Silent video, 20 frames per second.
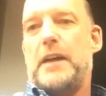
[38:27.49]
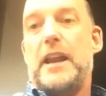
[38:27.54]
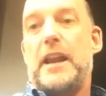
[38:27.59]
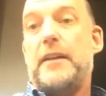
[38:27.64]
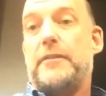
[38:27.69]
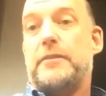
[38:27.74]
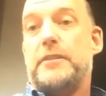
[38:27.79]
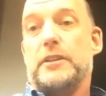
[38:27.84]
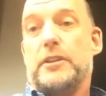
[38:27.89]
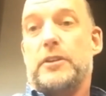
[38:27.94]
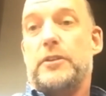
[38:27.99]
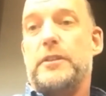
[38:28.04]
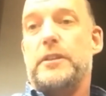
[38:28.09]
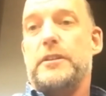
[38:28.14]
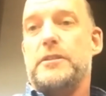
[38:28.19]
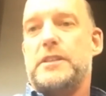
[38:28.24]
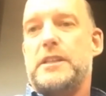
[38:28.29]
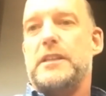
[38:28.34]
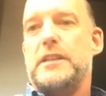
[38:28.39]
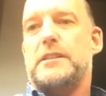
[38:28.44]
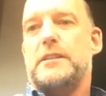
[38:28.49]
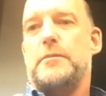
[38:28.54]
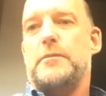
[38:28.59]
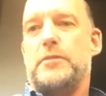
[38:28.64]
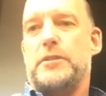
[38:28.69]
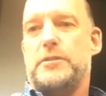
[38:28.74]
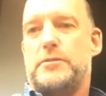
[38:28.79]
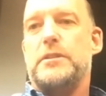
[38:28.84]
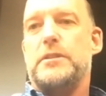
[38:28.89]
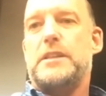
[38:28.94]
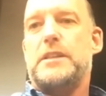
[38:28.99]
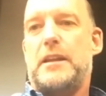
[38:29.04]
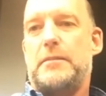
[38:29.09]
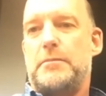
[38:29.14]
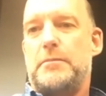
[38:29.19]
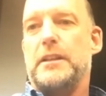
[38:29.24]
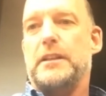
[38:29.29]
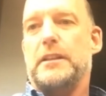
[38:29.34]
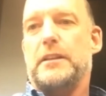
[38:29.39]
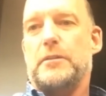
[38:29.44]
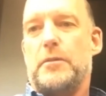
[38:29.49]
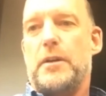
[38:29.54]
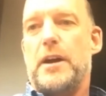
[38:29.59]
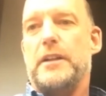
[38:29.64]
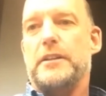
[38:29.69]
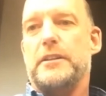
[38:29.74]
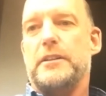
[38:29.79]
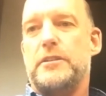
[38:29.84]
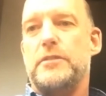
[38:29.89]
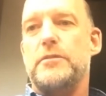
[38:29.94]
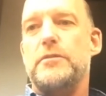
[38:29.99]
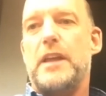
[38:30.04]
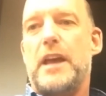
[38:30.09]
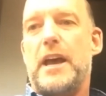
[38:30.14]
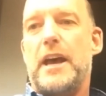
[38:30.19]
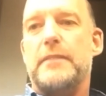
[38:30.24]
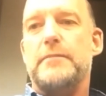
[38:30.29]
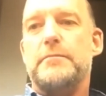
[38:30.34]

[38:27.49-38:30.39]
I'd have to learn their system, which would take me a little while to do that.